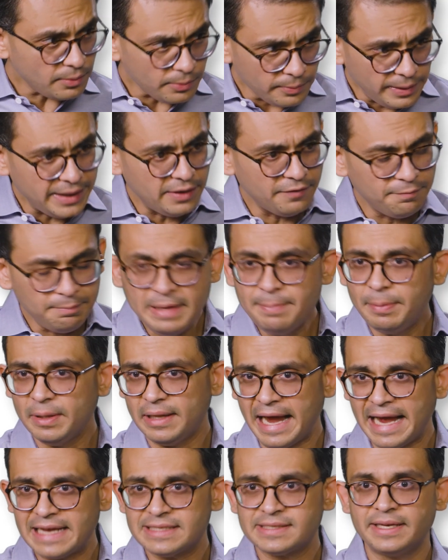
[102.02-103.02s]
right, of people
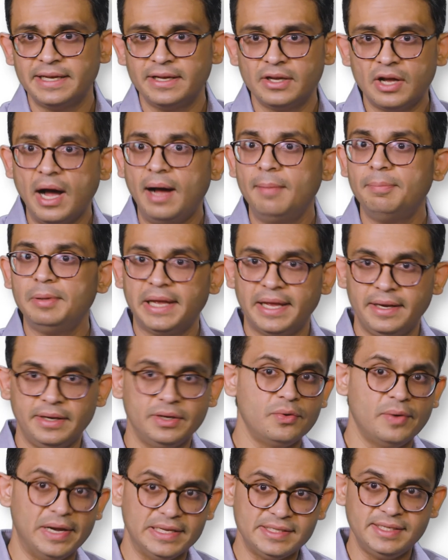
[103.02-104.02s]
asking
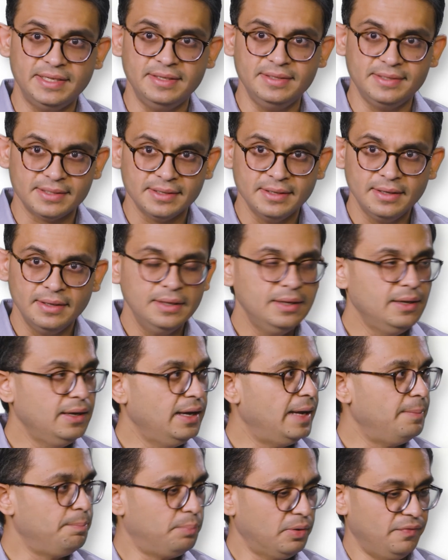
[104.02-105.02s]
complicated questions
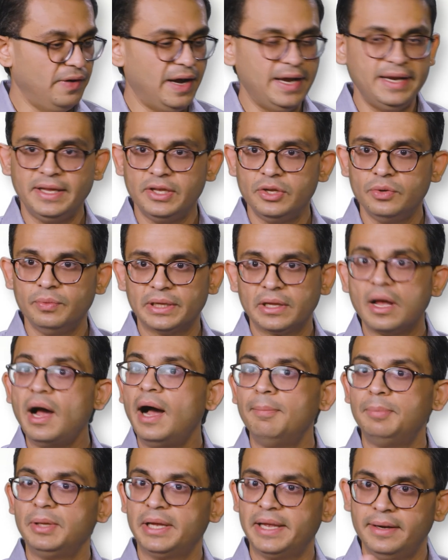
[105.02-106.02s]
and providing you with
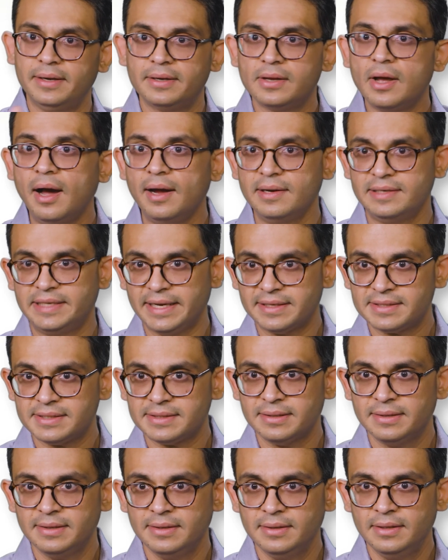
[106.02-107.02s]
complicated
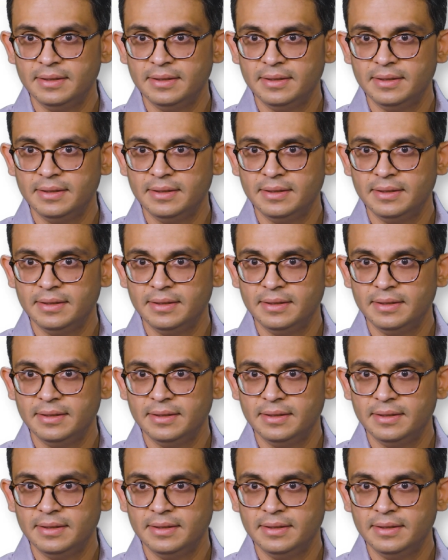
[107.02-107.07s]
context.